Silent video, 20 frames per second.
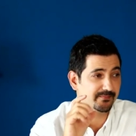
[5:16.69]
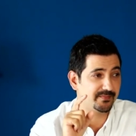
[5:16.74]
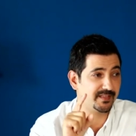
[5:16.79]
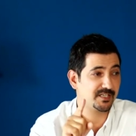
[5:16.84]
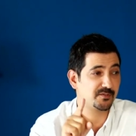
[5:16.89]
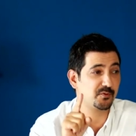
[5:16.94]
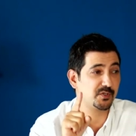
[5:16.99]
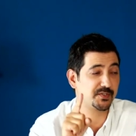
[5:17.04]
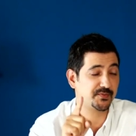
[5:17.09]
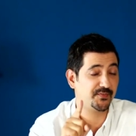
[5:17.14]

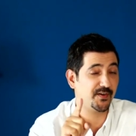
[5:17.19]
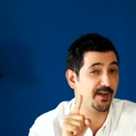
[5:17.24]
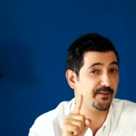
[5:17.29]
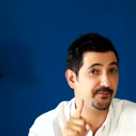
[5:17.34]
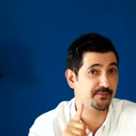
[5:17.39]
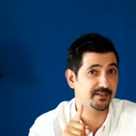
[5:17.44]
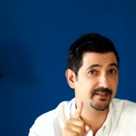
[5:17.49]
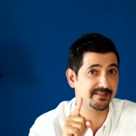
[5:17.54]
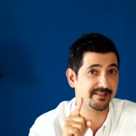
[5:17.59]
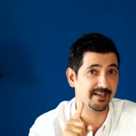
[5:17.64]
This was
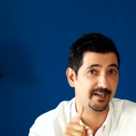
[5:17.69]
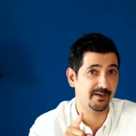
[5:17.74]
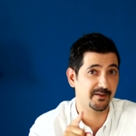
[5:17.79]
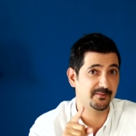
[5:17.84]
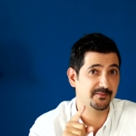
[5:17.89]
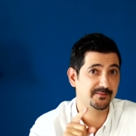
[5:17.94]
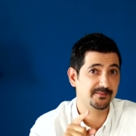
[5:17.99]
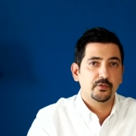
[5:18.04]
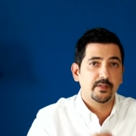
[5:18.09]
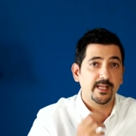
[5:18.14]
five years
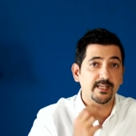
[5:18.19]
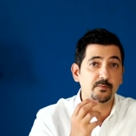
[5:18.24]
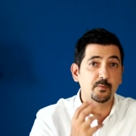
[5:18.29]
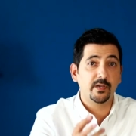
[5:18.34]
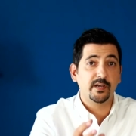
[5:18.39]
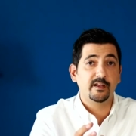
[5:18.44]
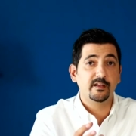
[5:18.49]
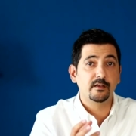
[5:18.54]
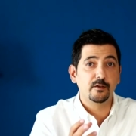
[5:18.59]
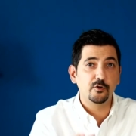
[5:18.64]
ago. So that's
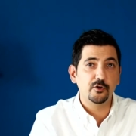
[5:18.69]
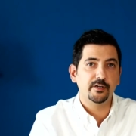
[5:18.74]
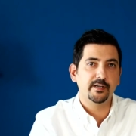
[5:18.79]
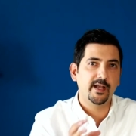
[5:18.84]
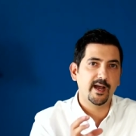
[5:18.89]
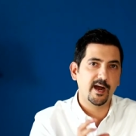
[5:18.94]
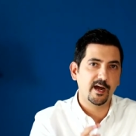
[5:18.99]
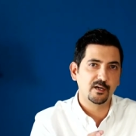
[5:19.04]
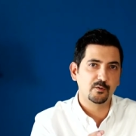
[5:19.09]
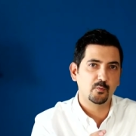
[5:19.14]
when I learned
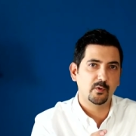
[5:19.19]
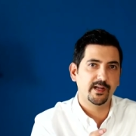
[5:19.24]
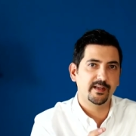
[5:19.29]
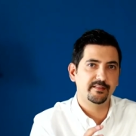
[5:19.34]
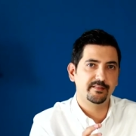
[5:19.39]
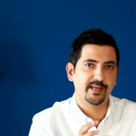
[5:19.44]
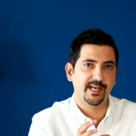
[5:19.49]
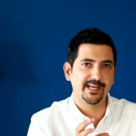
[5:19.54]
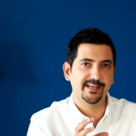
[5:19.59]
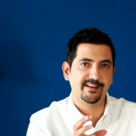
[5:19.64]
the hard way
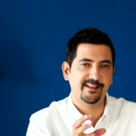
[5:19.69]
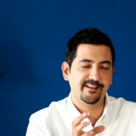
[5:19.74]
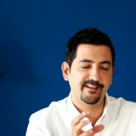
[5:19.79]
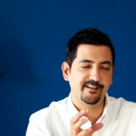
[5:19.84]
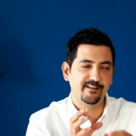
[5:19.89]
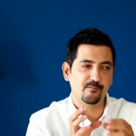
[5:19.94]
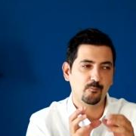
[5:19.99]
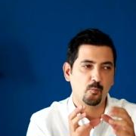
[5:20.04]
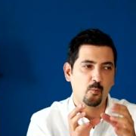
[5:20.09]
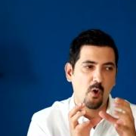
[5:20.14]
that
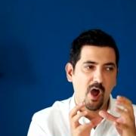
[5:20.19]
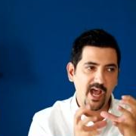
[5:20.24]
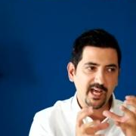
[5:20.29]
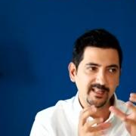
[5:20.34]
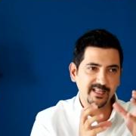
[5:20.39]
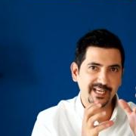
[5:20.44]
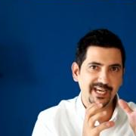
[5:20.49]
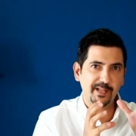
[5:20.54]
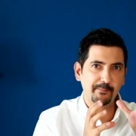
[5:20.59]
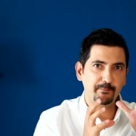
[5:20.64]

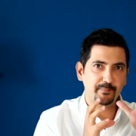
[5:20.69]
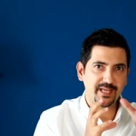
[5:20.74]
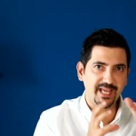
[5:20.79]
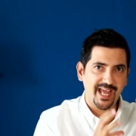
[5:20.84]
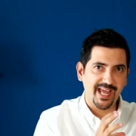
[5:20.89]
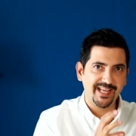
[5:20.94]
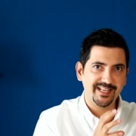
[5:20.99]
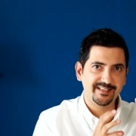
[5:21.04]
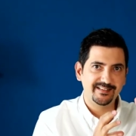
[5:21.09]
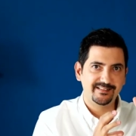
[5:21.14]
while an M B
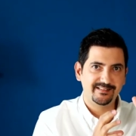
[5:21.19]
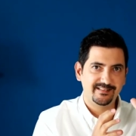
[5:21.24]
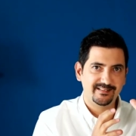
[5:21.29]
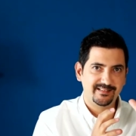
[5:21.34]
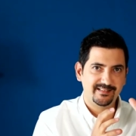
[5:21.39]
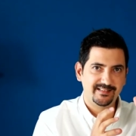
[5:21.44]
A